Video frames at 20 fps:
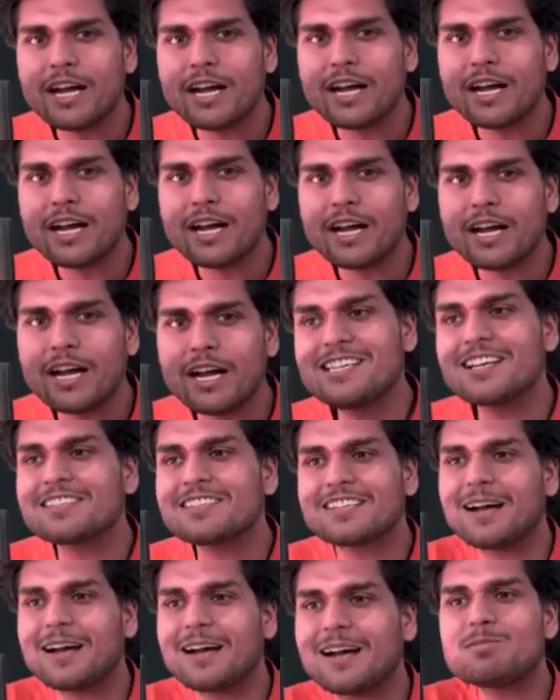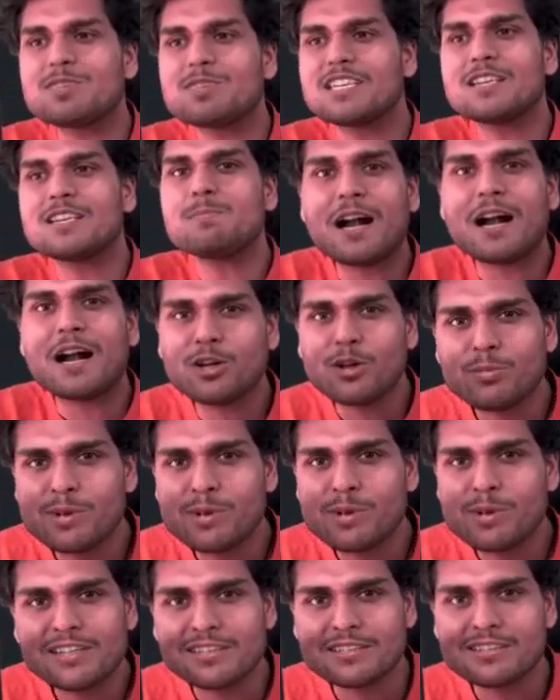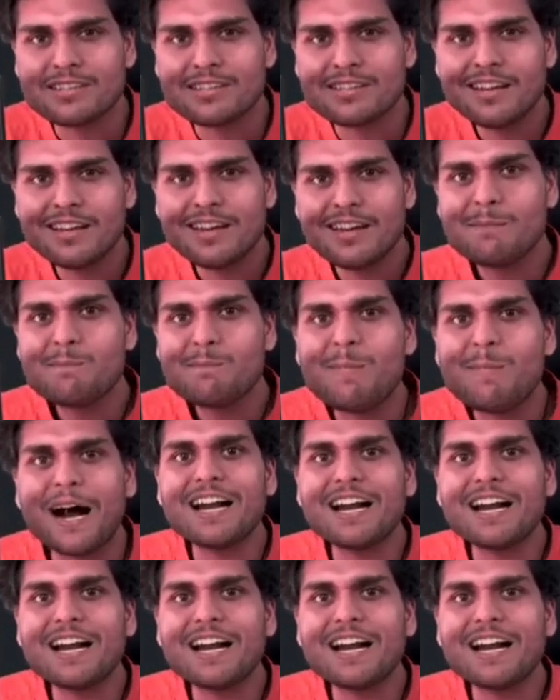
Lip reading: It just comes as a part of business. But